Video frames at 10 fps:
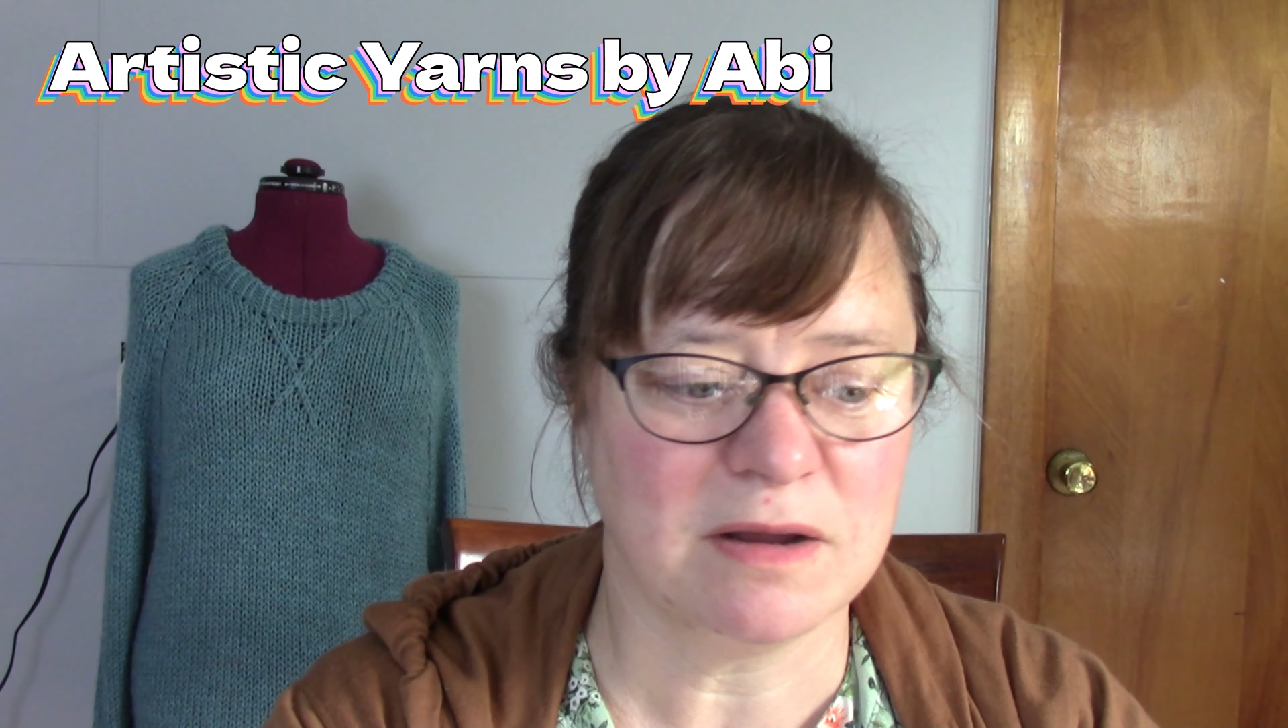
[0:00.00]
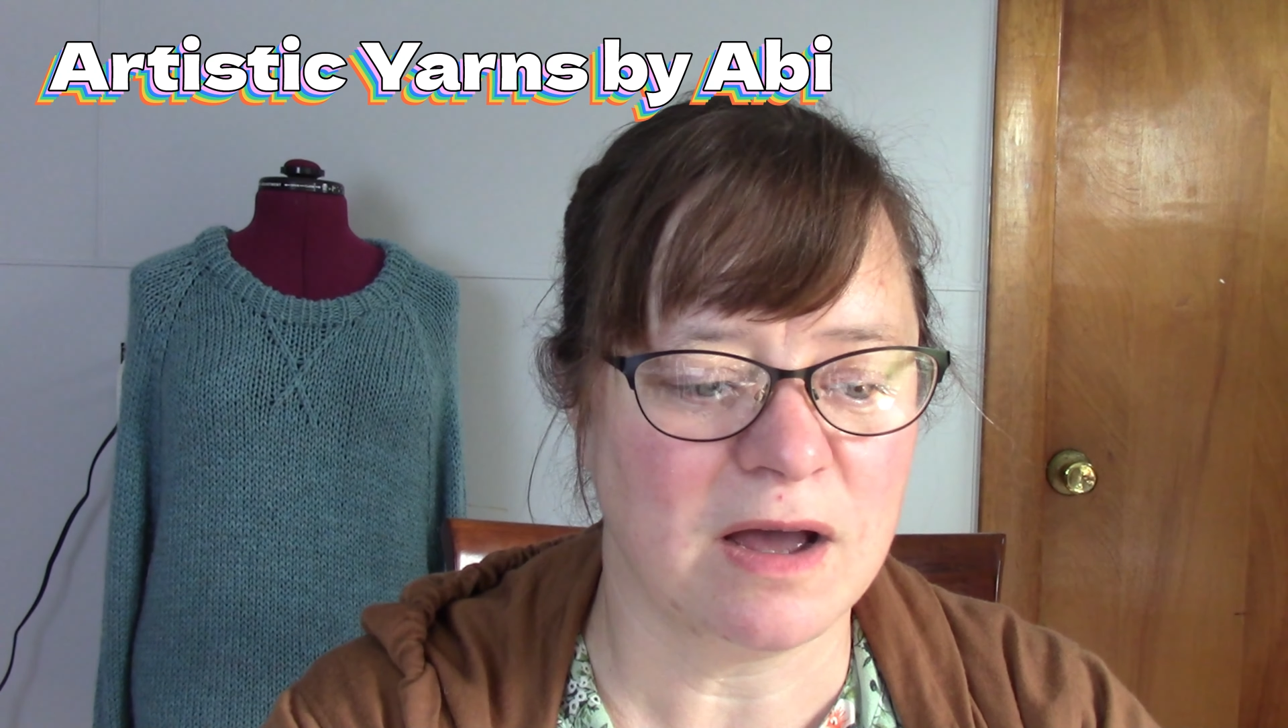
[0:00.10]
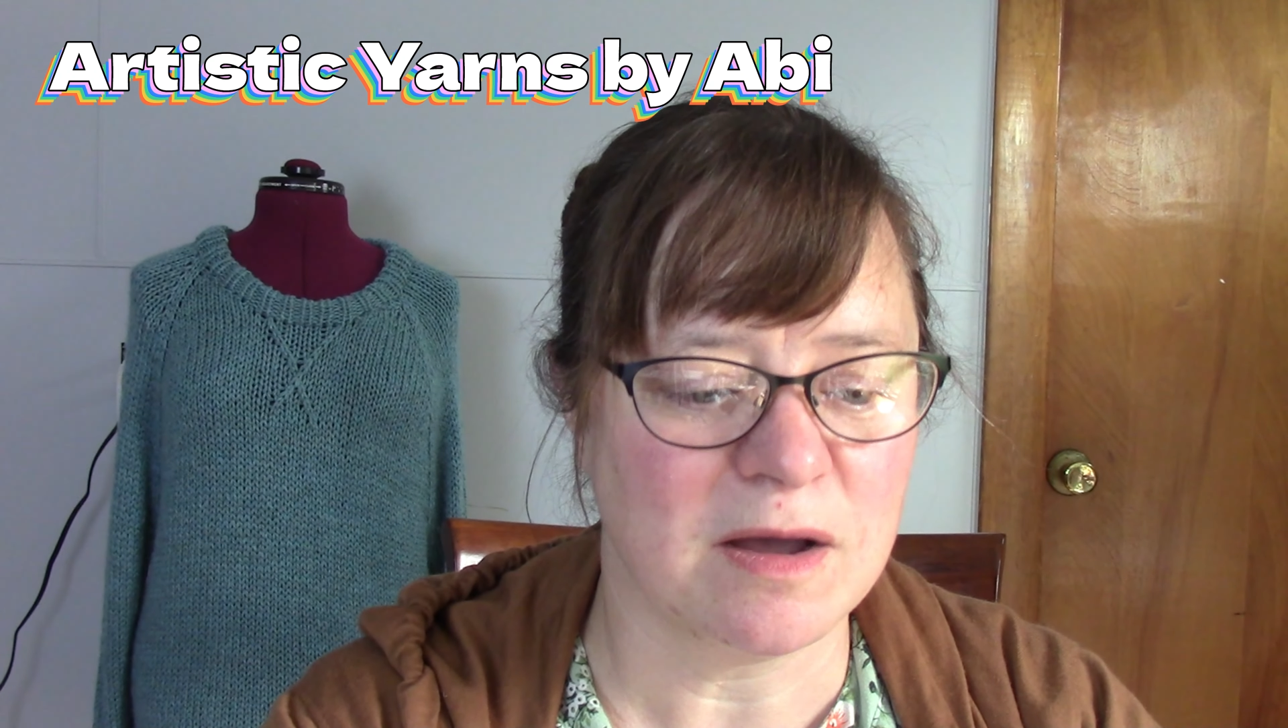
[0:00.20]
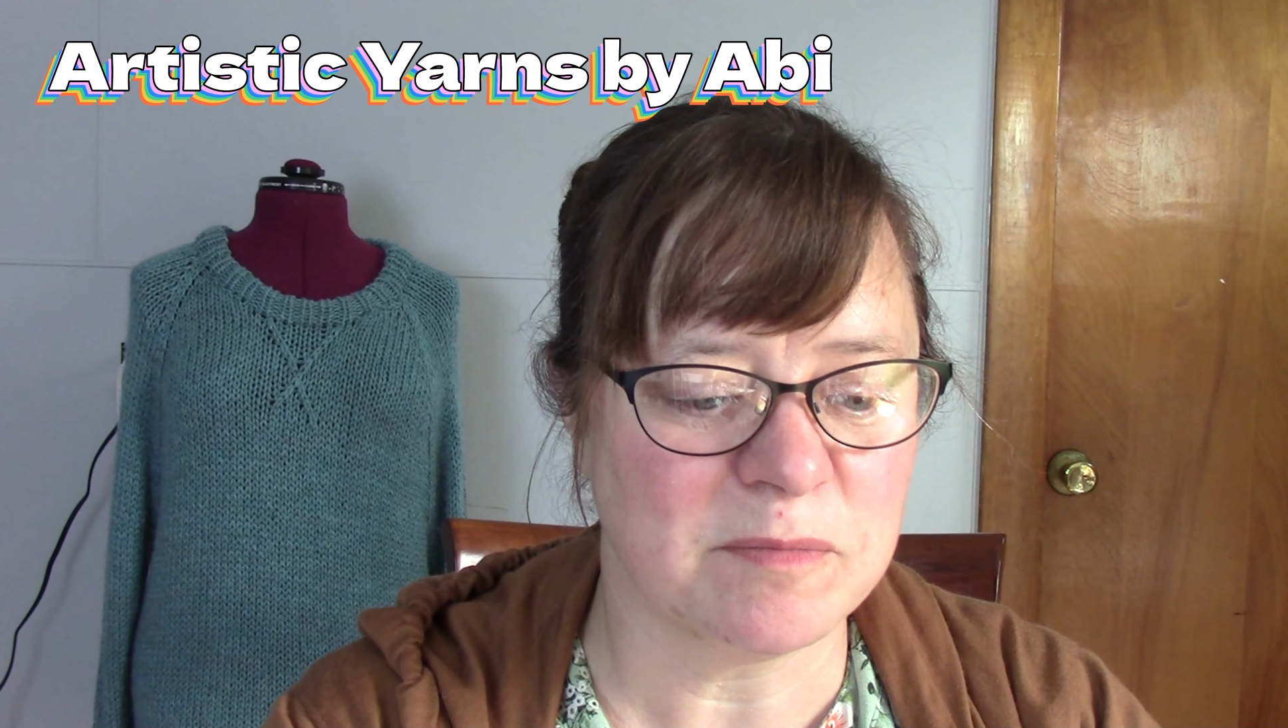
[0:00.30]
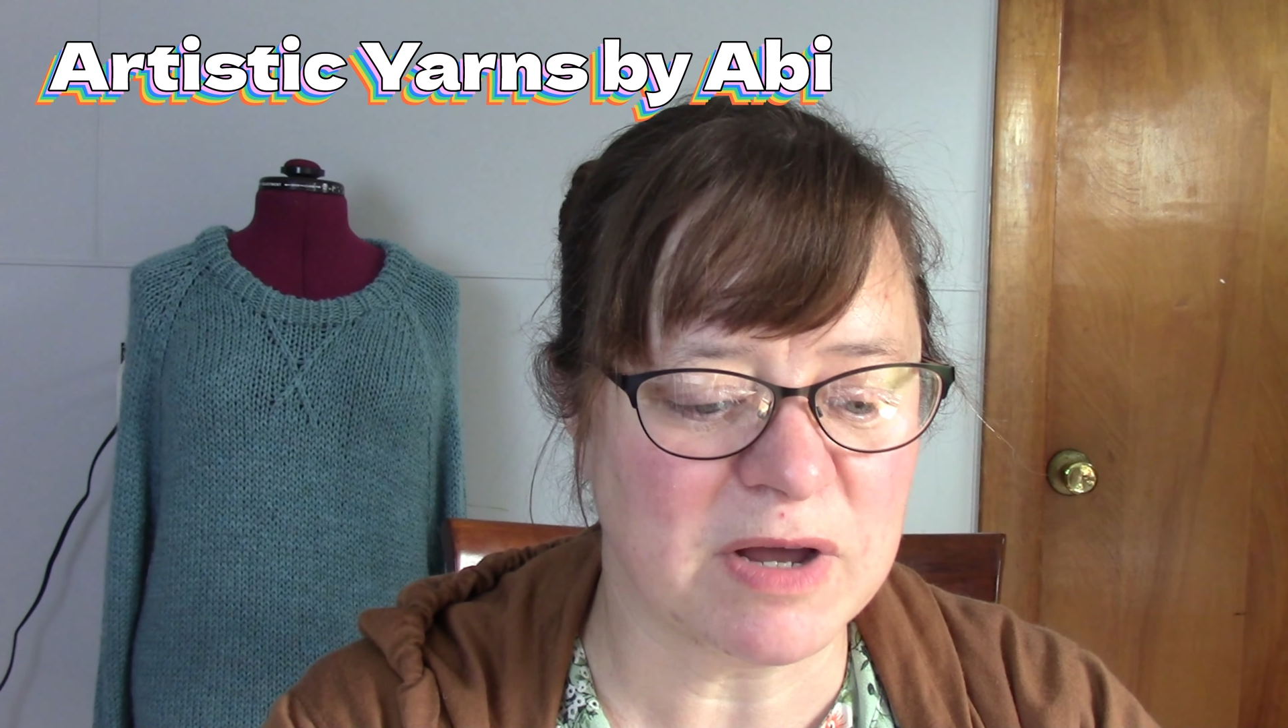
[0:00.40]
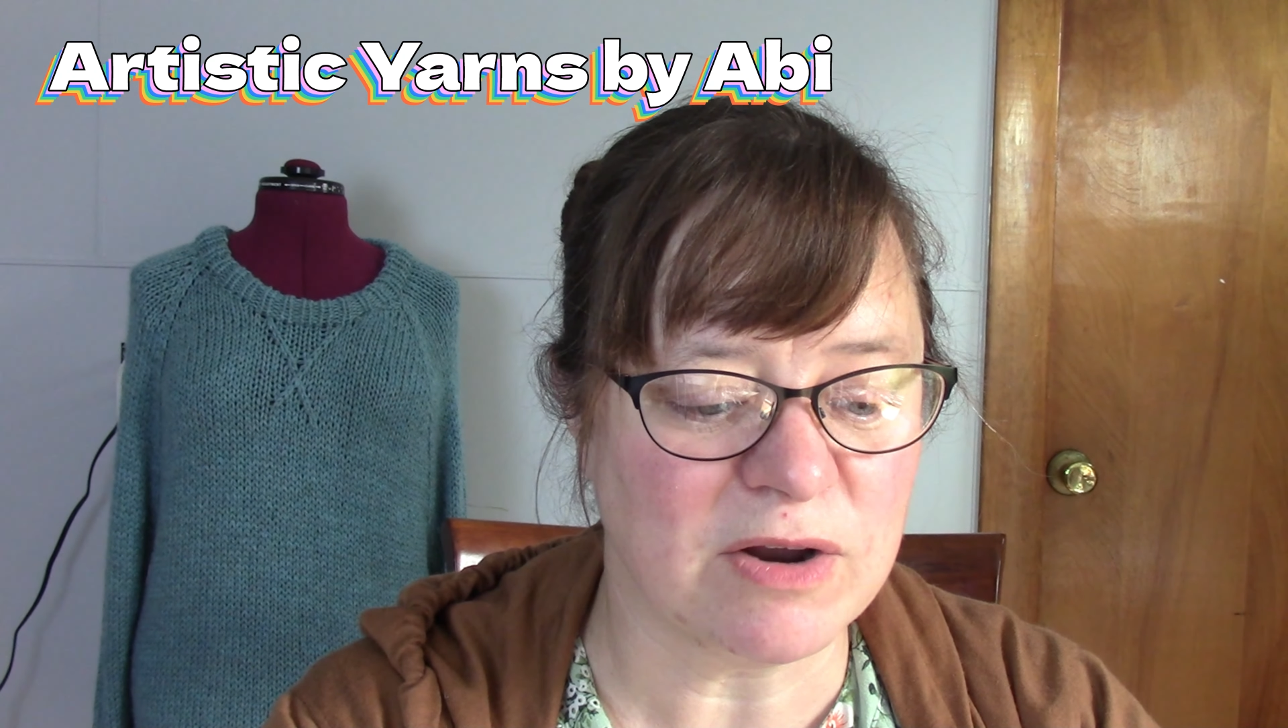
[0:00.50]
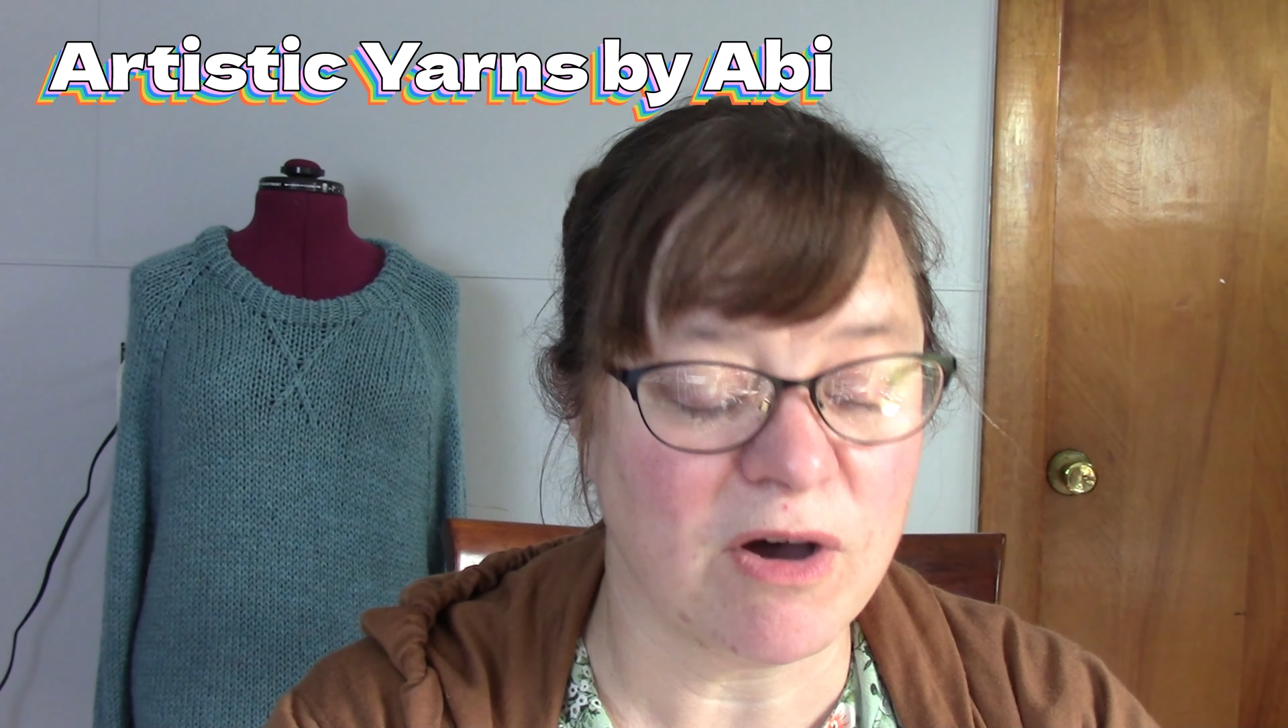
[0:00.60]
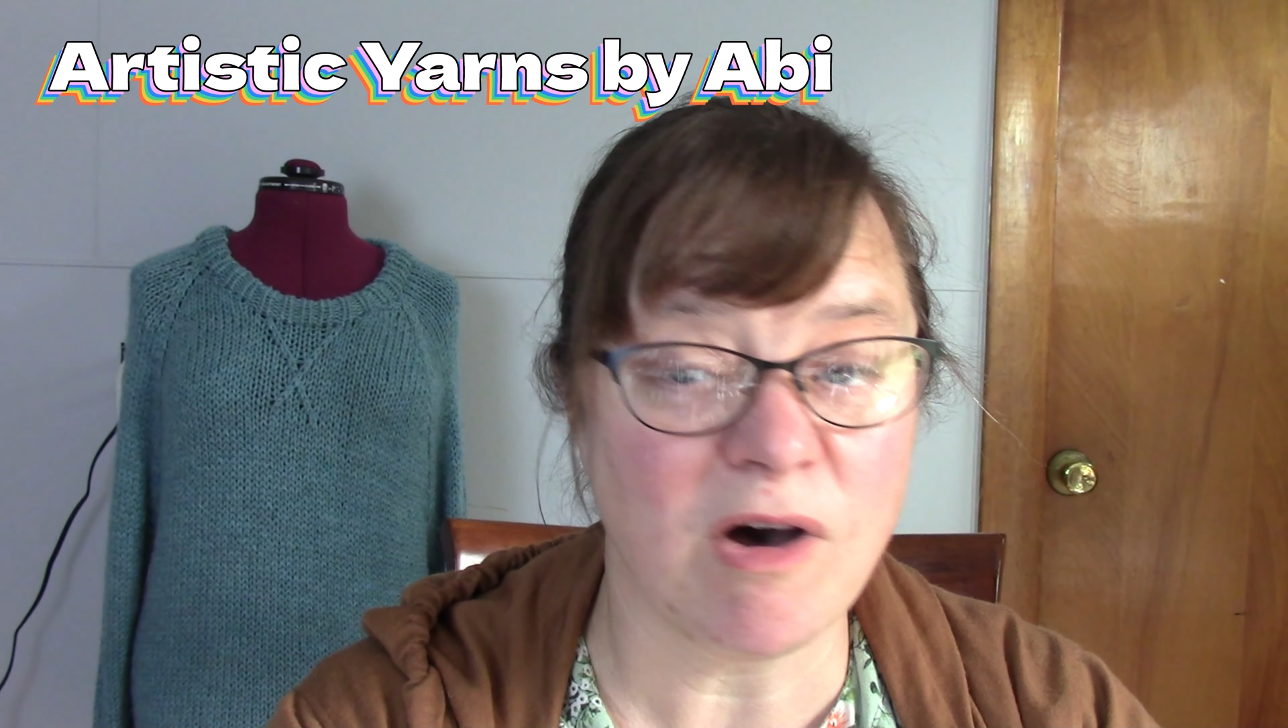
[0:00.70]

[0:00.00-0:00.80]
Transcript: but not